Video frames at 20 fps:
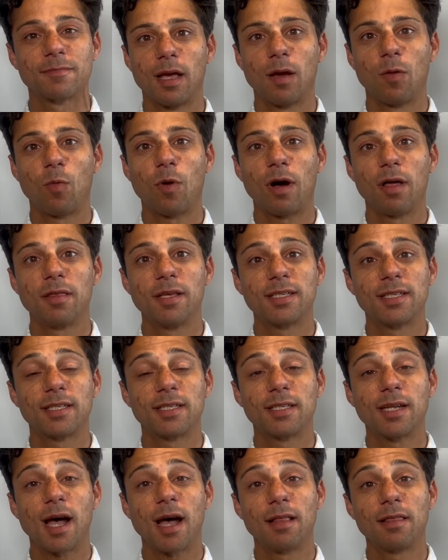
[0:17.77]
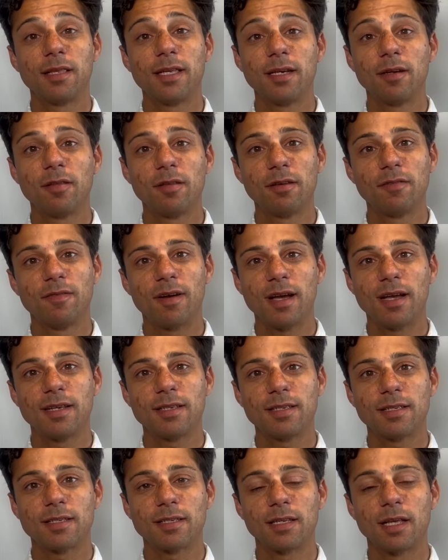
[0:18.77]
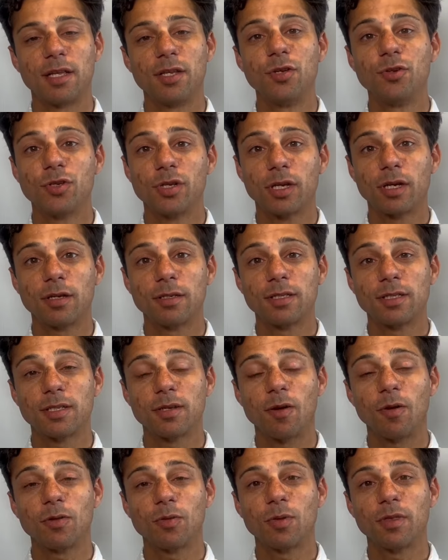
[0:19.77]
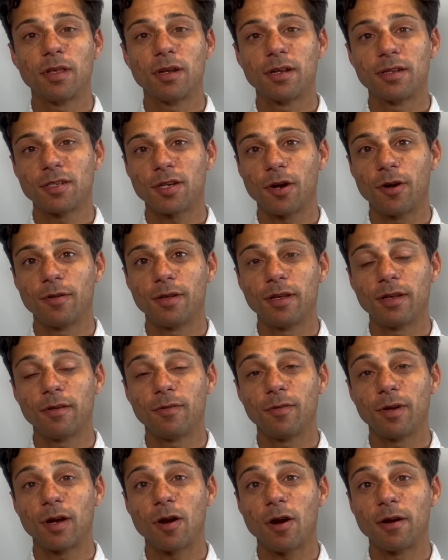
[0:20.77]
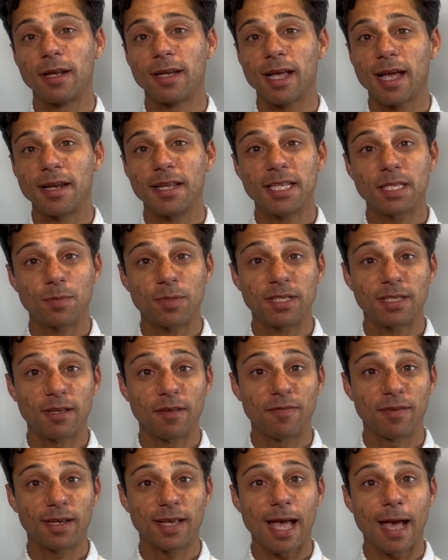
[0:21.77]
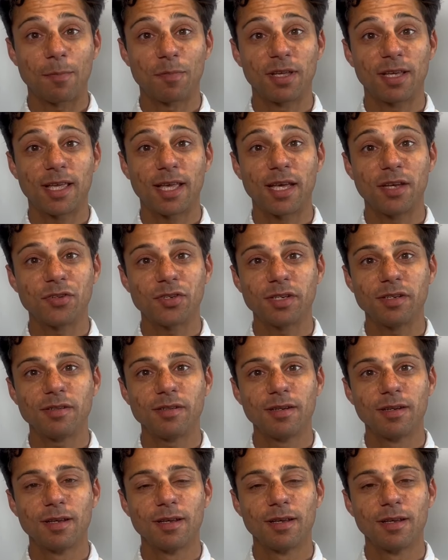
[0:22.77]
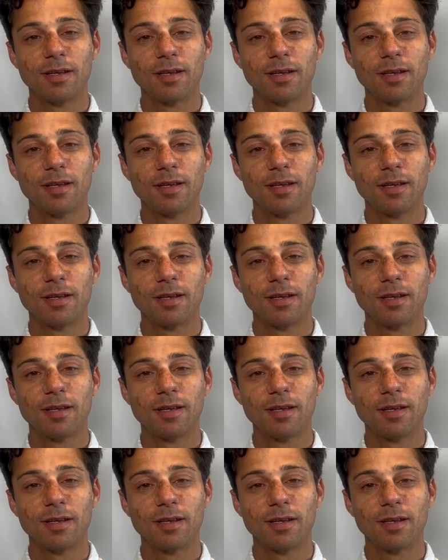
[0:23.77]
And while this is not legal advice, and you should consult with an attorney regarding any specific application,